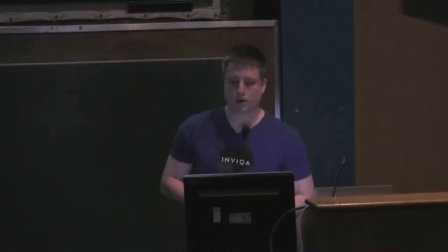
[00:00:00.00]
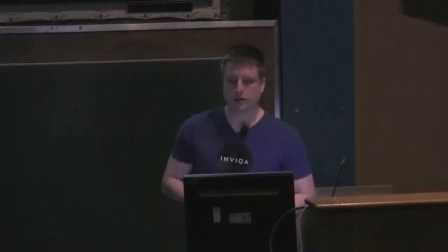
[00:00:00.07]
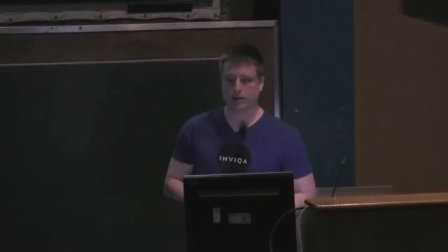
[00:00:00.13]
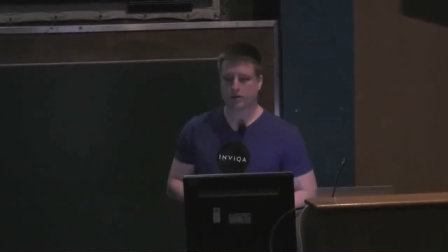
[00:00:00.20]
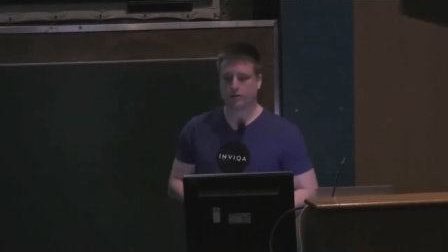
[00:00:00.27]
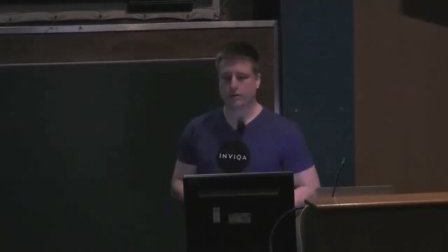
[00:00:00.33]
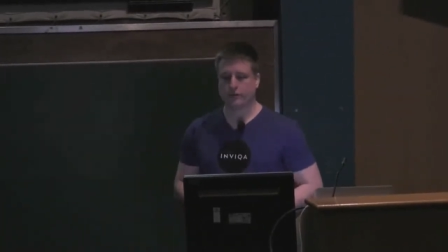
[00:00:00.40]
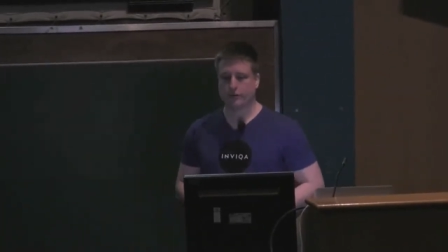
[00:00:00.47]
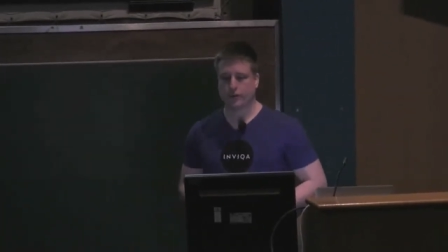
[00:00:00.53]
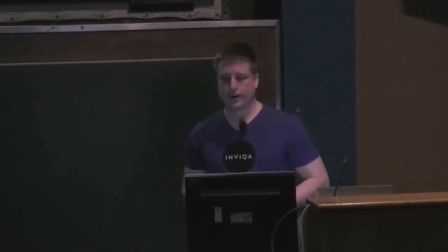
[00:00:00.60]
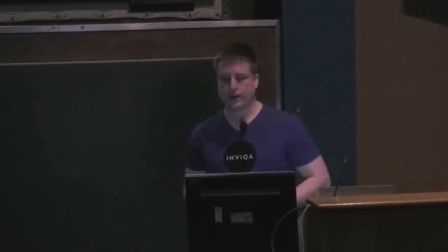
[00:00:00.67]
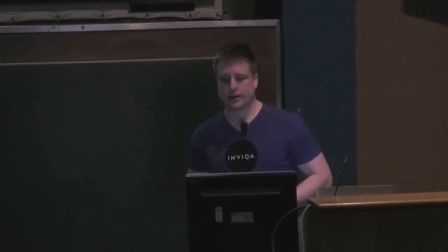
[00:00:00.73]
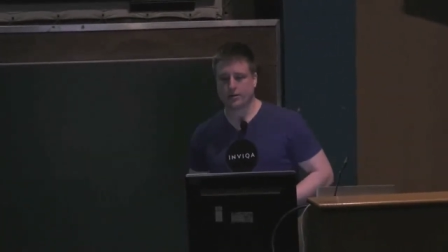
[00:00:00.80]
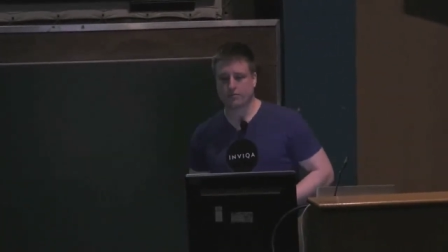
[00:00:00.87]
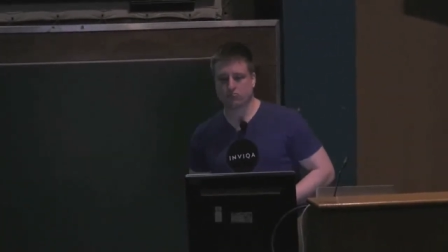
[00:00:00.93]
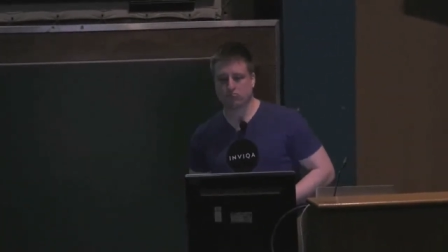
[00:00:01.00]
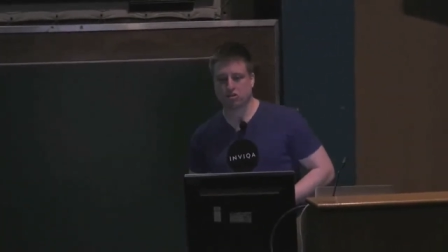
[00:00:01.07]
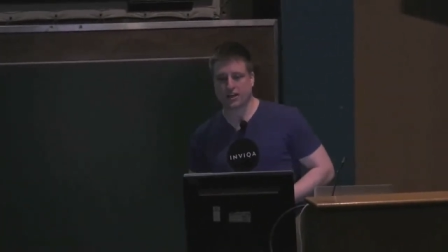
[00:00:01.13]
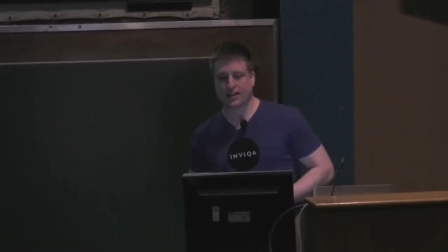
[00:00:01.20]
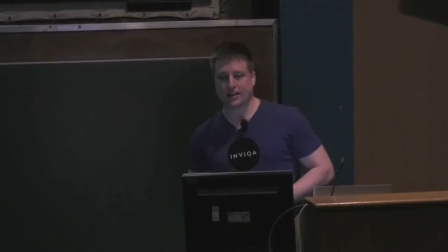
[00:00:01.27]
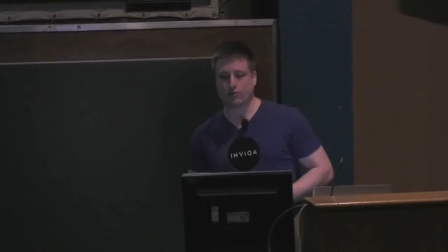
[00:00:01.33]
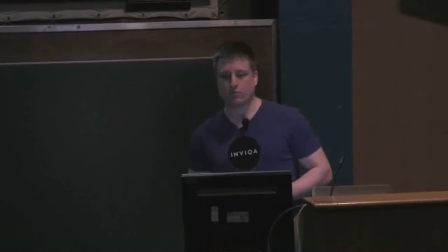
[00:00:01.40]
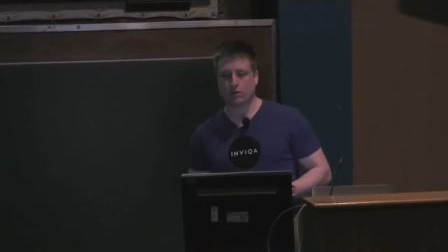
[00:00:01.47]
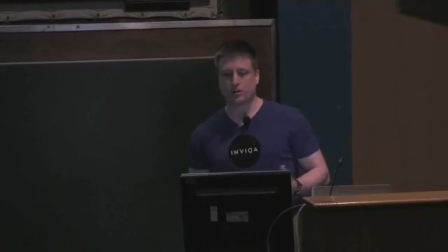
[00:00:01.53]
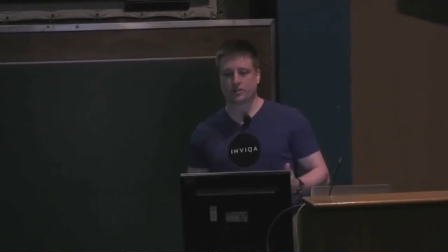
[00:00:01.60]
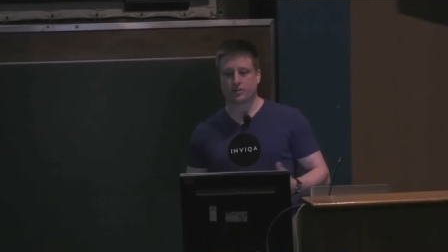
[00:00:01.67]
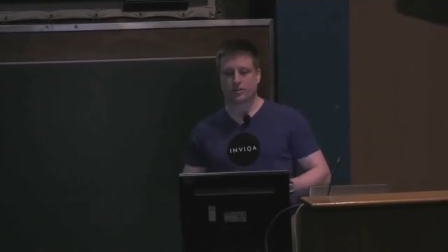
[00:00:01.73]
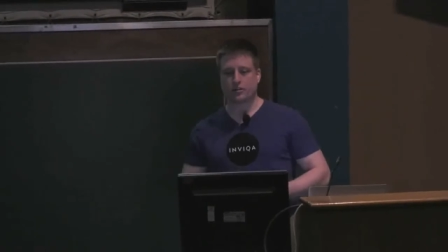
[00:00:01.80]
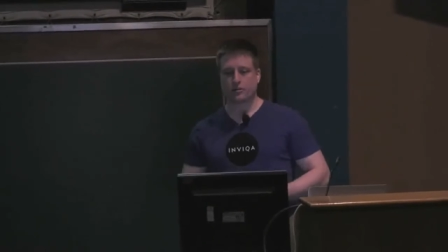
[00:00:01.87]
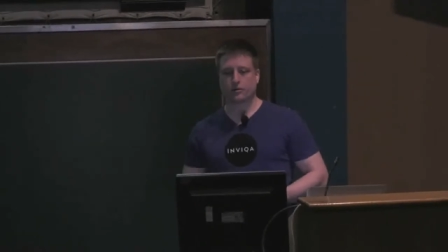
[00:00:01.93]
So if we check out
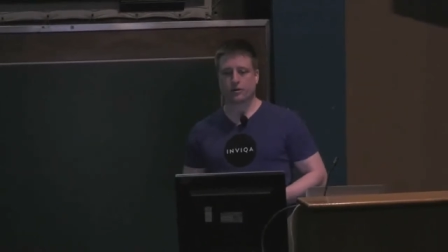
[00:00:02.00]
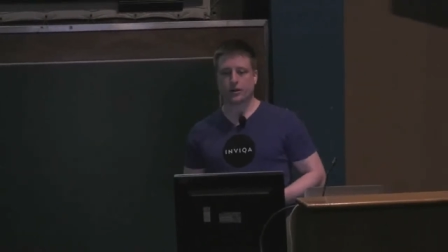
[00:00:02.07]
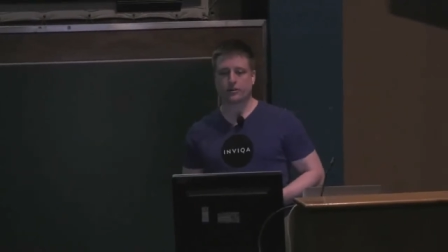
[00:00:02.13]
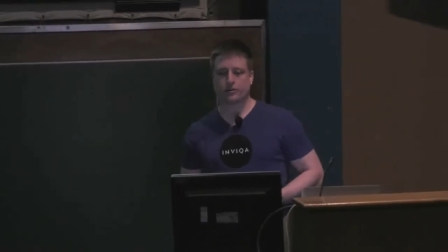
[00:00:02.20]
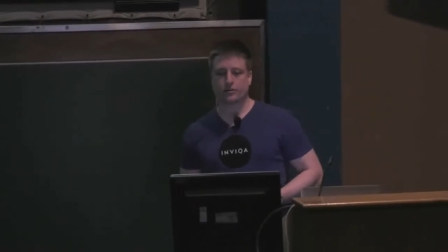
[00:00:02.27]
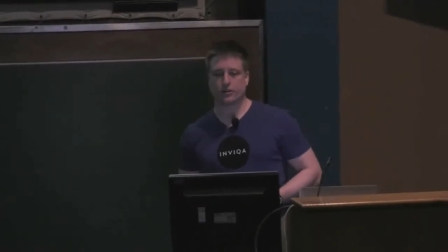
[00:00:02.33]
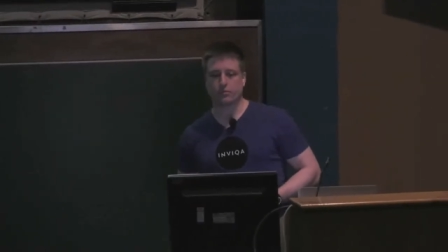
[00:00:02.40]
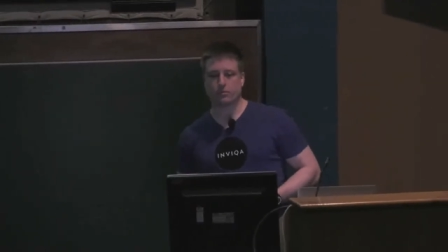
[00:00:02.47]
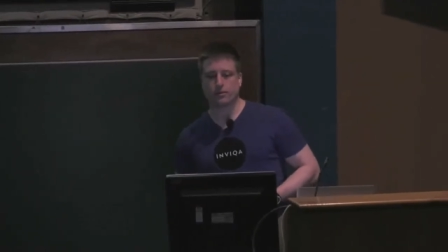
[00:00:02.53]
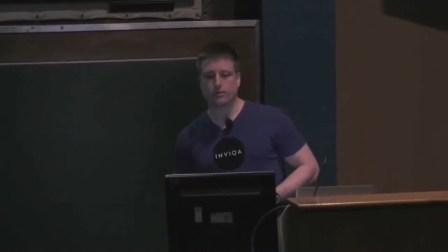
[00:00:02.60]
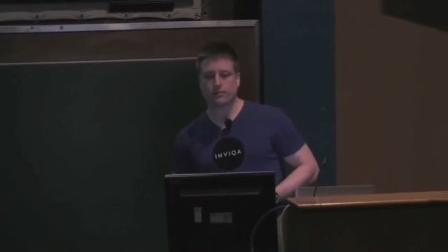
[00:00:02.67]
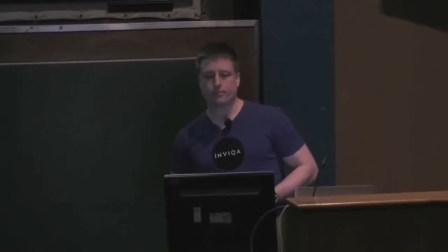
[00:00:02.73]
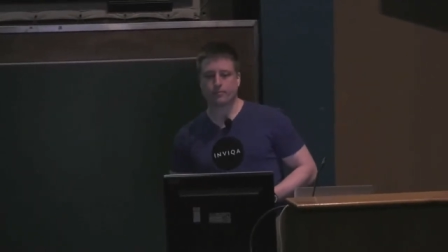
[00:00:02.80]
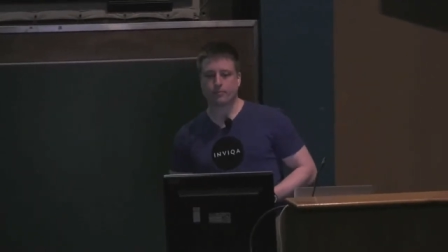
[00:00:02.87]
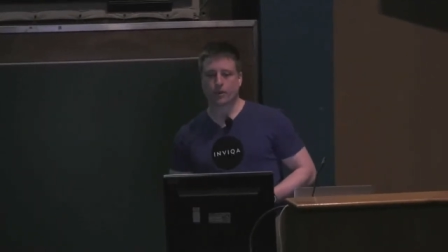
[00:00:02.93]
master in our example